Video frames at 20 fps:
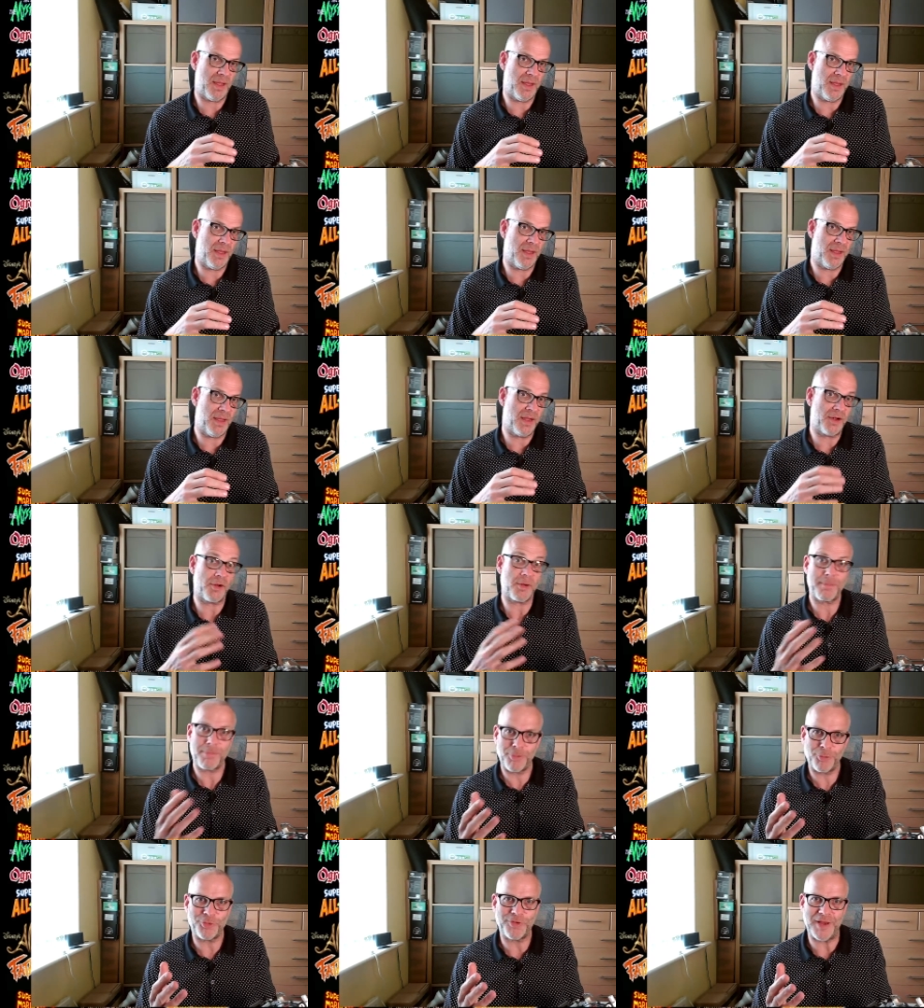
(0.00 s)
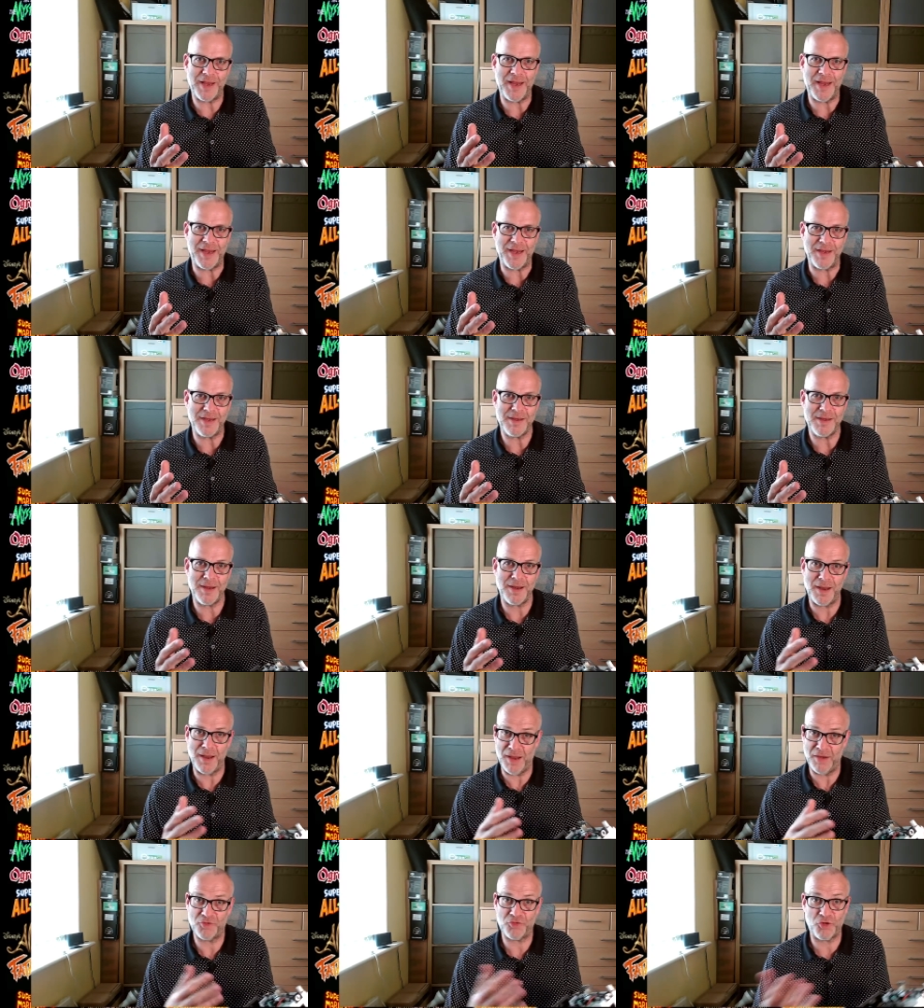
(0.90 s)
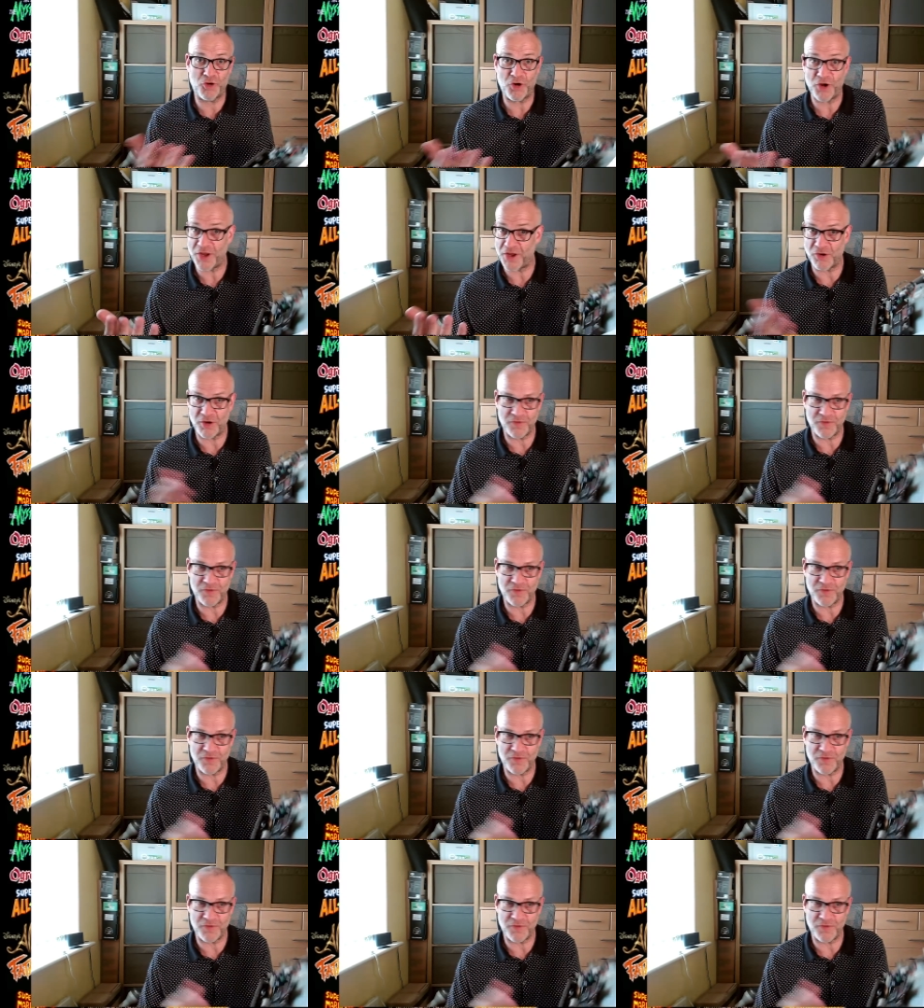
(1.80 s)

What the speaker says: I plugged it in and tried it, got a